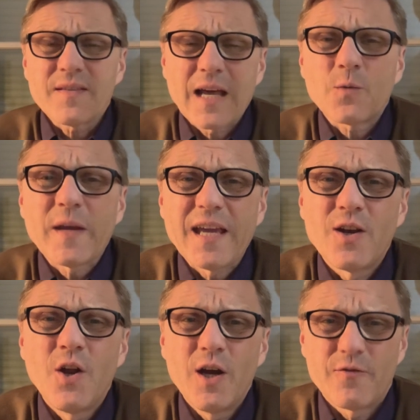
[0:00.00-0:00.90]
that we
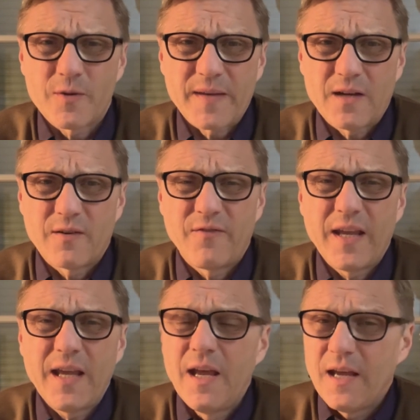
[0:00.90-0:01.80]
can learn from Gary
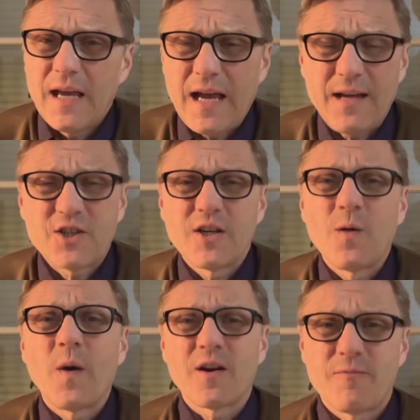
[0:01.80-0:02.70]
Vee. Actually,
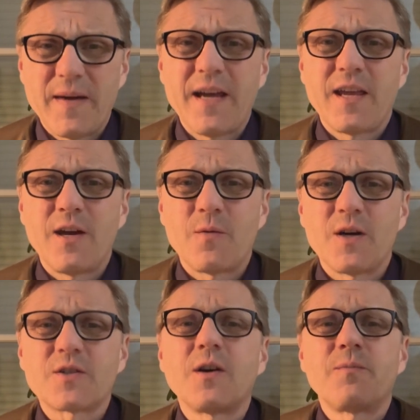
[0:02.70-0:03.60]
one of my heroes,